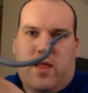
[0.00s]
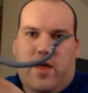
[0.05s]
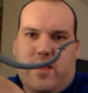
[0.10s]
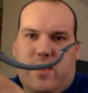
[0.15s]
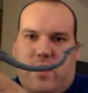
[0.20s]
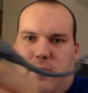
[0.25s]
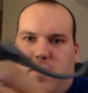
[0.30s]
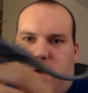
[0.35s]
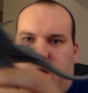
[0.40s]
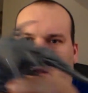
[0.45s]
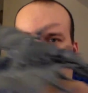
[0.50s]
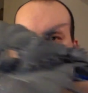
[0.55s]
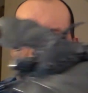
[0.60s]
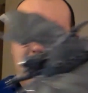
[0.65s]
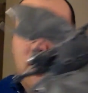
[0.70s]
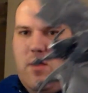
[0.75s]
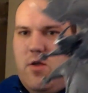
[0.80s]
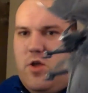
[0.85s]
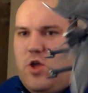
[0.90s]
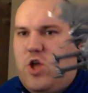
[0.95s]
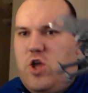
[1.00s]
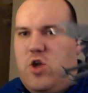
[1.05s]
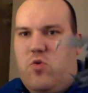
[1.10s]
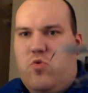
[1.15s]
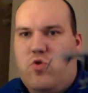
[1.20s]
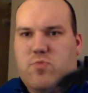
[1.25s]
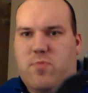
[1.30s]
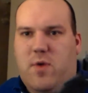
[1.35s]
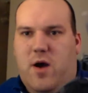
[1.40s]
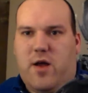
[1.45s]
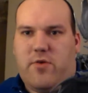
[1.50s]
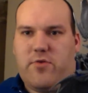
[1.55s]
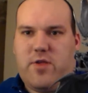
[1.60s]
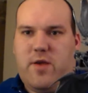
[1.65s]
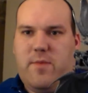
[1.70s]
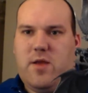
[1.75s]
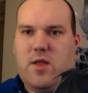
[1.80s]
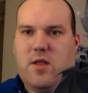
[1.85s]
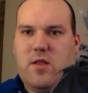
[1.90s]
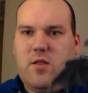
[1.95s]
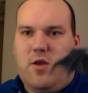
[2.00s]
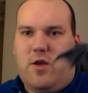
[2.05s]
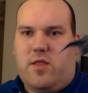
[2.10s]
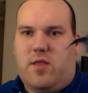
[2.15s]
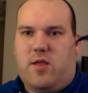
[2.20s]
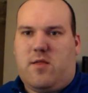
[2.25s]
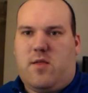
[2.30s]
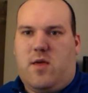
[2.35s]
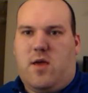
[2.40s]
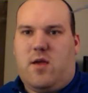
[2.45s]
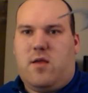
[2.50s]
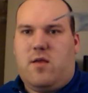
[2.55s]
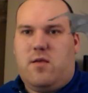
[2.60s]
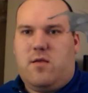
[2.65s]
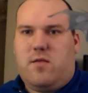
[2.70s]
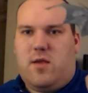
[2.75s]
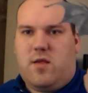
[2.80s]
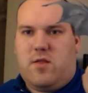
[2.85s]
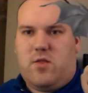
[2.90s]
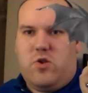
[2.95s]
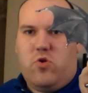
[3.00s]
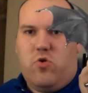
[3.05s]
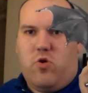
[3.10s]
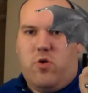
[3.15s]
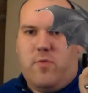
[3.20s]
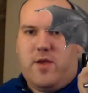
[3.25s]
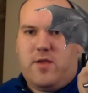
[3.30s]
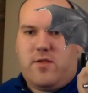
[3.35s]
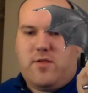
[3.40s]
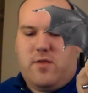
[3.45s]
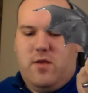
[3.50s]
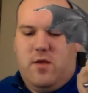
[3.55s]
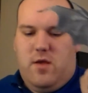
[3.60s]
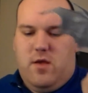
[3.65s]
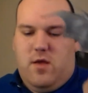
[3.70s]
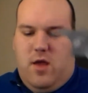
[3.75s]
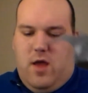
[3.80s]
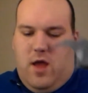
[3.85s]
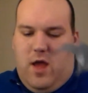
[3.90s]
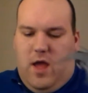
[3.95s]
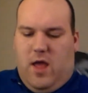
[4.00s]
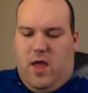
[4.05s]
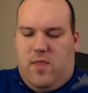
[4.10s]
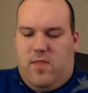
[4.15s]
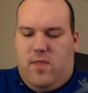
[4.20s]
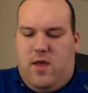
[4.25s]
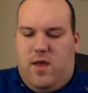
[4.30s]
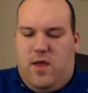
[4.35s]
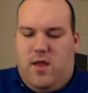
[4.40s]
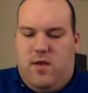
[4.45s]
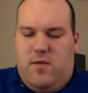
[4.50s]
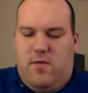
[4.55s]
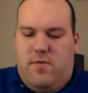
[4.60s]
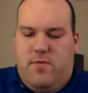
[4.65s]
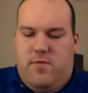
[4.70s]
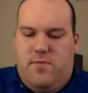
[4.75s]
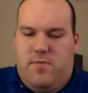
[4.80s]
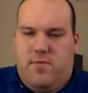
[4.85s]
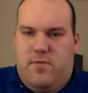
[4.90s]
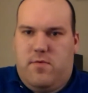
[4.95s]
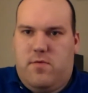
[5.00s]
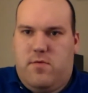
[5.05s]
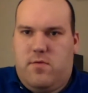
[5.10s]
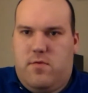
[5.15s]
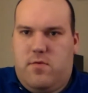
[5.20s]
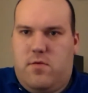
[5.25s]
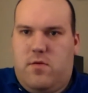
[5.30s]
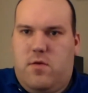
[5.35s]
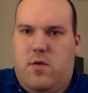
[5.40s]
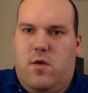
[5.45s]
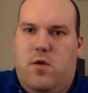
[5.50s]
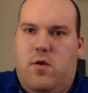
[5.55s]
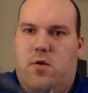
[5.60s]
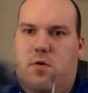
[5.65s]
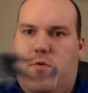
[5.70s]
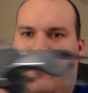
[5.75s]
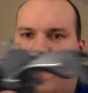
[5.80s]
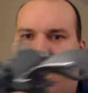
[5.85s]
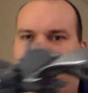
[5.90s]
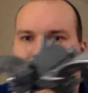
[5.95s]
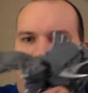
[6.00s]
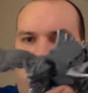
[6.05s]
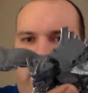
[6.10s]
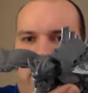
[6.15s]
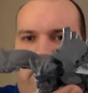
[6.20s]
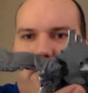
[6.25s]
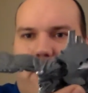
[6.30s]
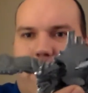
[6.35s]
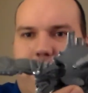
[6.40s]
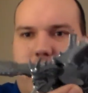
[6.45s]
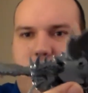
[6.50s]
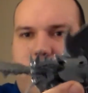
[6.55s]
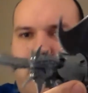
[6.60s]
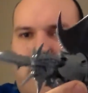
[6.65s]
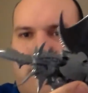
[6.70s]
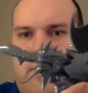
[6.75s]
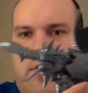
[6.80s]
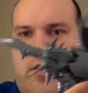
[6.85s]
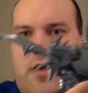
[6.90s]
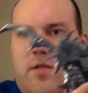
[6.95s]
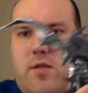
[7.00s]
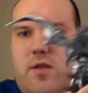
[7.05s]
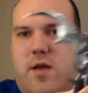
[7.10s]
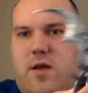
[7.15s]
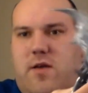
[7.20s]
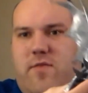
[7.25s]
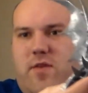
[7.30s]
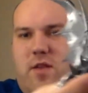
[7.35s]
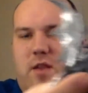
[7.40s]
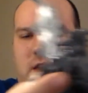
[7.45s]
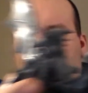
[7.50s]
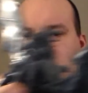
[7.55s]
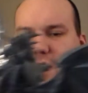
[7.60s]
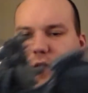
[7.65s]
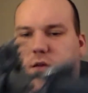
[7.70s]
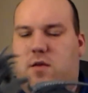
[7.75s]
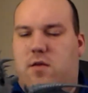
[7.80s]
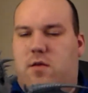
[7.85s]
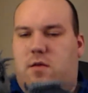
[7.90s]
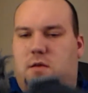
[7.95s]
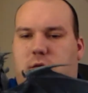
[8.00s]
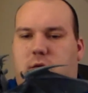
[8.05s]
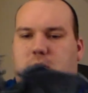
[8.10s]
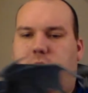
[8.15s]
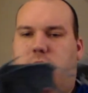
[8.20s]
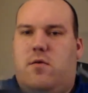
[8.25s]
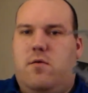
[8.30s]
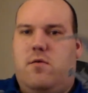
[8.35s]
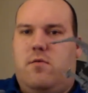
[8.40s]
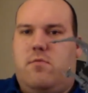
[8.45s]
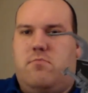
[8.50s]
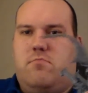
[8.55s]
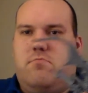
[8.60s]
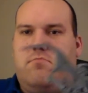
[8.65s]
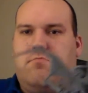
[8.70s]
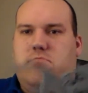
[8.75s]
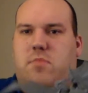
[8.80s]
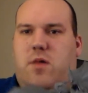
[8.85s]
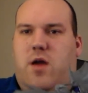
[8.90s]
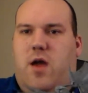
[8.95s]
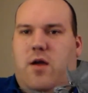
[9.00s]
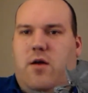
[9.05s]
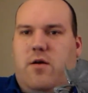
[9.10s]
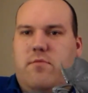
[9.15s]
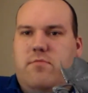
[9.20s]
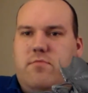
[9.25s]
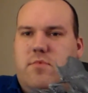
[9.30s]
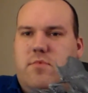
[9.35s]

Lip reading: I like them better. Huge models. I mean, look at this thing. This thing's enormous. And then with the Hive Crown, who doesn't have any, hang